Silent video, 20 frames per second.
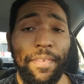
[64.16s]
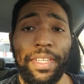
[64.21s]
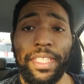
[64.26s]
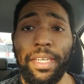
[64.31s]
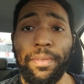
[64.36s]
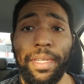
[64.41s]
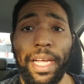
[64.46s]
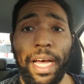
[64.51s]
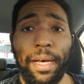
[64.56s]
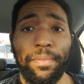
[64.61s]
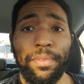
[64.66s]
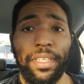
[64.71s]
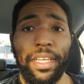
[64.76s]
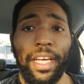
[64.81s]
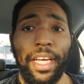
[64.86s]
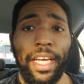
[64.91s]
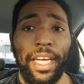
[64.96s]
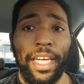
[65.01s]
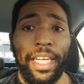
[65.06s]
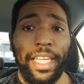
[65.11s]
sometimes
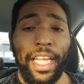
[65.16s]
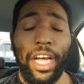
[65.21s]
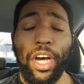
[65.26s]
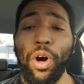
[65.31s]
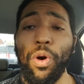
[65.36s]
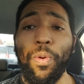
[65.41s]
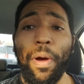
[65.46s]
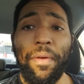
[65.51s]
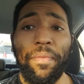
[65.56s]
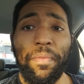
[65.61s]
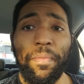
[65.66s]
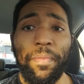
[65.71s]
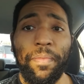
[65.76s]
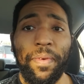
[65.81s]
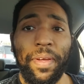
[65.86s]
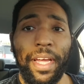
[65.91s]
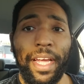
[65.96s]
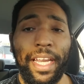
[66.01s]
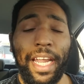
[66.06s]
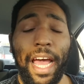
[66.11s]
they go away from,
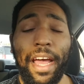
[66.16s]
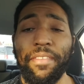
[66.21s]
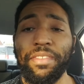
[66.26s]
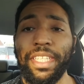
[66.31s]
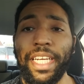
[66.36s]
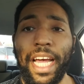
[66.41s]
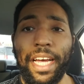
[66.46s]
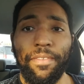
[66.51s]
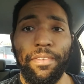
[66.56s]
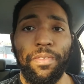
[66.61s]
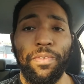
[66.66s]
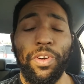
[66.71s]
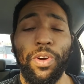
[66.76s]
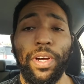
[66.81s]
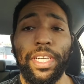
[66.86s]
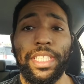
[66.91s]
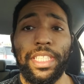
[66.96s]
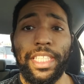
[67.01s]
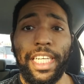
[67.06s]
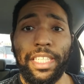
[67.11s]
and they actually have real
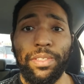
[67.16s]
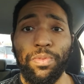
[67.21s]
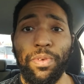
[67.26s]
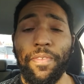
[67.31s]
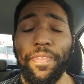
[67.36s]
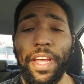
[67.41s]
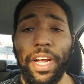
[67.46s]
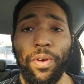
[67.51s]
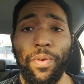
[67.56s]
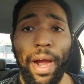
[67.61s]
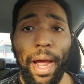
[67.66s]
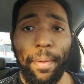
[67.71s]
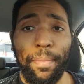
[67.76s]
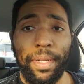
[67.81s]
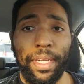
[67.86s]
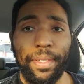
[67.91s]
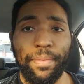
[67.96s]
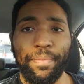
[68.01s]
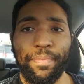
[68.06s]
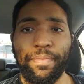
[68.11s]
good success with their
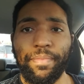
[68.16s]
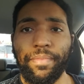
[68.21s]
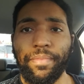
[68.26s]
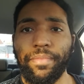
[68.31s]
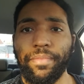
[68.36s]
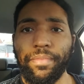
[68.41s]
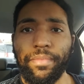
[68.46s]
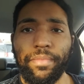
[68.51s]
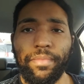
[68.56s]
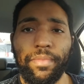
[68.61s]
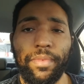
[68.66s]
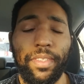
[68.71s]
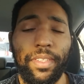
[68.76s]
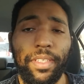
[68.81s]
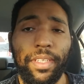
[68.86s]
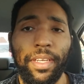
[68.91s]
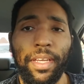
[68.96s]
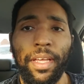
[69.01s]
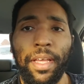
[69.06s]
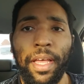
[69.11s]
grappling.
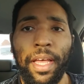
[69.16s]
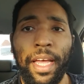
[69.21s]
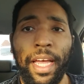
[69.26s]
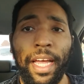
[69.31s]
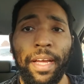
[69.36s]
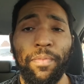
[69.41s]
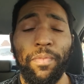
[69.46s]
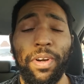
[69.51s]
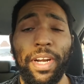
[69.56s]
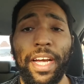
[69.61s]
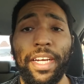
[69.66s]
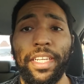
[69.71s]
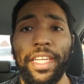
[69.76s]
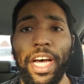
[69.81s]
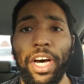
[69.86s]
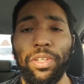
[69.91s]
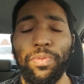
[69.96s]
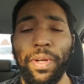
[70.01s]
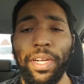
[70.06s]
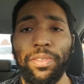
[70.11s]
And that
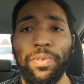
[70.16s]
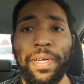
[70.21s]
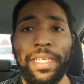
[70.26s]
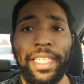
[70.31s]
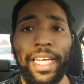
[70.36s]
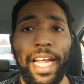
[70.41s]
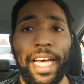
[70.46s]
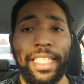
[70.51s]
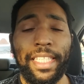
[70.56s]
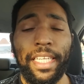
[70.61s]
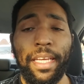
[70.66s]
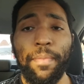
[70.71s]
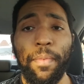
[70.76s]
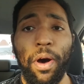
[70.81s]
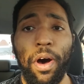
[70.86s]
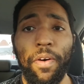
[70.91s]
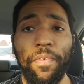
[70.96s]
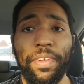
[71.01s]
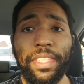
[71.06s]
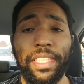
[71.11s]
was one of the ones that I see him
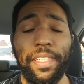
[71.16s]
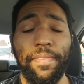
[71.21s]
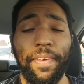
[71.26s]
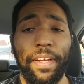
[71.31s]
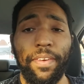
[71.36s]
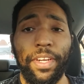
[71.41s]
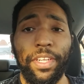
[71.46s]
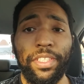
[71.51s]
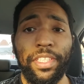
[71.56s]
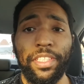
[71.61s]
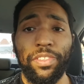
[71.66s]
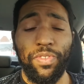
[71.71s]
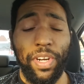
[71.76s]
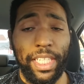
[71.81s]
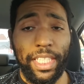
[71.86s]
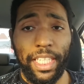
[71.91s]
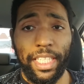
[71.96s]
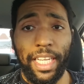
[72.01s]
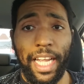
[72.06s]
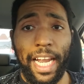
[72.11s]
offensively using his
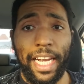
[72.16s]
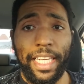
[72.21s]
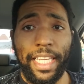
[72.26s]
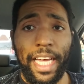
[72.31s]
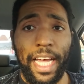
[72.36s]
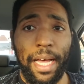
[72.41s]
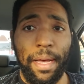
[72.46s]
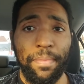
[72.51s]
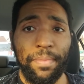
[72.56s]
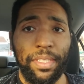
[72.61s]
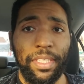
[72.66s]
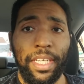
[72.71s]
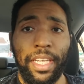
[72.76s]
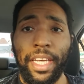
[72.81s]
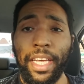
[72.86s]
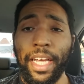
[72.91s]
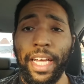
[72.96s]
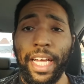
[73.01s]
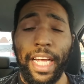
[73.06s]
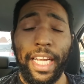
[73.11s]
wrestling a lot of times,
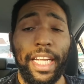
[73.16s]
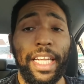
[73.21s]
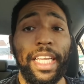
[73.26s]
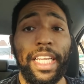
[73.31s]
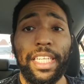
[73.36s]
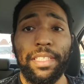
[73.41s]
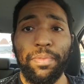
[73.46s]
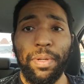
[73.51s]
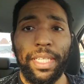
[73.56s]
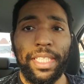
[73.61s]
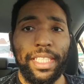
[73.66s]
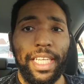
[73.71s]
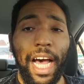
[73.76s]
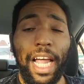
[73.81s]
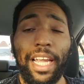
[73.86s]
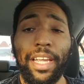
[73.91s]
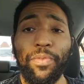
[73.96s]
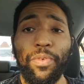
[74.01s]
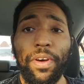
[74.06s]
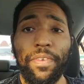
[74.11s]
and he looks pretty
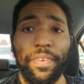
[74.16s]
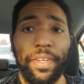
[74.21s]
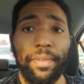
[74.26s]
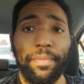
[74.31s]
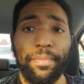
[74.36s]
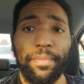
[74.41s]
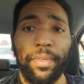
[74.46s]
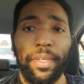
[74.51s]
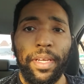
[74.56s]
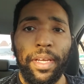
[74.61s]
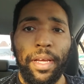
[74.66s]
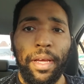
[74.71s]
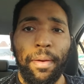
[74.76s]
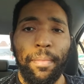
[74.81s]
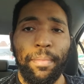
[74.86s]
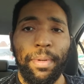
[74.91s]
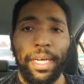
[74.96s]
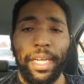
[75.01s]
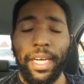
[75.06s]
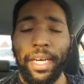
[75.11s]
solid with it.
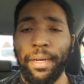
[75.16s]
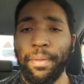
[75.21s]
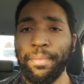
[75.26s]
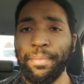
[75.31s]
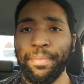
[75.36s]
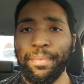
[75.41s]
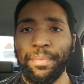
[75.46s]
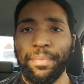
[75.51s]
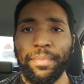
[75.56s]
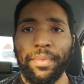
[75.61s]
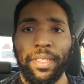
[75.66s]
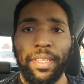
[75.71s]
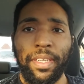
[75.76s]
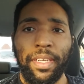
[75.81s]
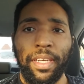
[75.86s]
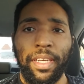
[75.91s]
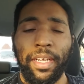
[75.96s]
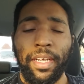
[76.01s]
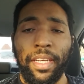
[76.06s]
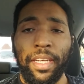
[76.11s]
But
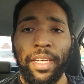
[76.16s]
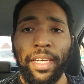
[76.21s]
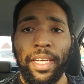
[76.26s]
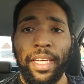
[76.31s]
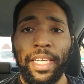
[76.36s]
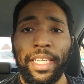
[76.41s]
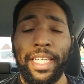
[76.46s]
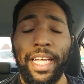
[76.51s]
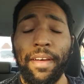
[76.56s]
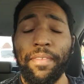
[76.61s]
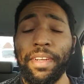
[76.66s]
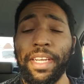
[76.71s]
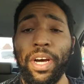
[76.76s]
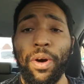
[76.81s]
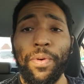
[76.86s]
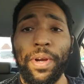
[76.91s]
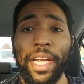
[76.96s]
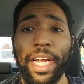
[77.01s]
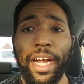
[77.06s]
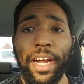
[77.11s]
definitely
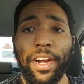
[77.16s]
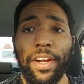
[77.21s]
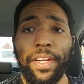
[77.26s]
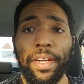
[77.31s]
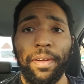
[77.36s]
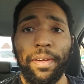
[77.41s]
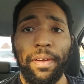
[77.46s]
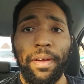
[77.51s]
nowhere near